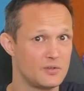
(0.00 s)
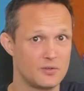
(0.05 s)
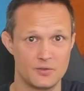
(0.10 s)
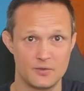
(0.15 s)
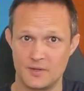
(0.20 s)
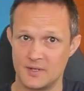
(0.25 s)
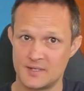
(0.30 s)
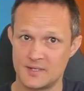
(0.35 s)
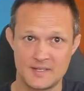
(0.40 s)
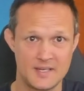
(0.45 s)

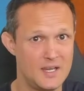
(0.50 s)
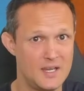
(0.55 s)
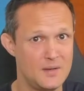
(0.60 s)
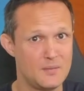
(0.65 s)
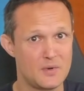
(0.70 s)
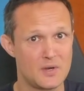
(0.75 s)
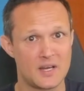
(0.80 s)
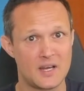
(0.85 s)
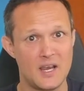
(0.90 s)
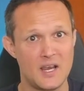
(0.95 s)
so the
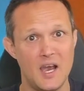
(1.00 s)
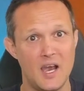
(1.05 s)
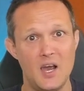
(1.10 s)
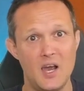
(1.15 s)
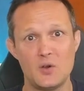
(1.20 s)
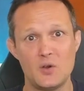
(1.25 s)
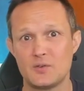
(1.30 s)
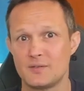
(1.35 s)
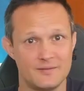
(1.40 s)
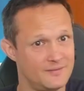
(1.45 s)
same
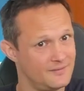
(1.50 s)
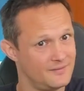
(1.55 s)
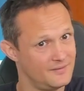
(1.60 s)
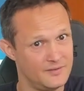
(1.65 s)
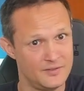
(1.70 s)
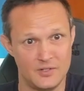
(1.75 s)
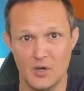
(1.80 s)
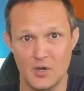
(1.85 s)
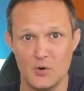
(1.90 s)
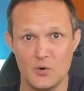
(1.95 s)
account,
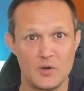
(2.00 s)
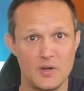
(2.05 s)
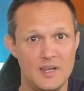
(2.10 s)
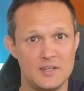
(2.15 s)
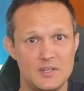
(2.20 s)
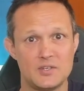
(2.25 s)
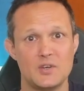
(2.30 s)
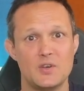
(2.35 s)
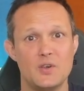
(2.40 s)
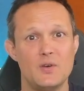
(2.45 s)
no need
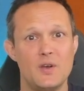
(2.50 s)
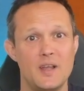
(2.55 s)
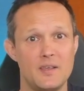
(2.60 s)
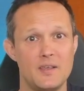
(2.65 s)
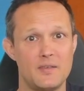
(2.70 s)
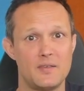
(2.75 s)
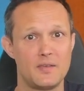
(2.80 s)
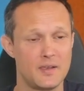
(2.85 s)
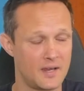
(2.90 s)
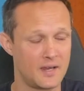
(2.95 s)
to do
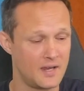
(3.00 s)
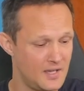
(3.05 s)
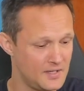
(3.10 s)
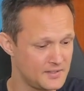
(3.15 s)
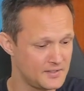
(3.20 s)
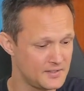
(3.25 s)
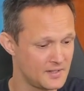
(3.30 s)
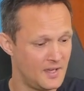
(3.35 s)
anything else,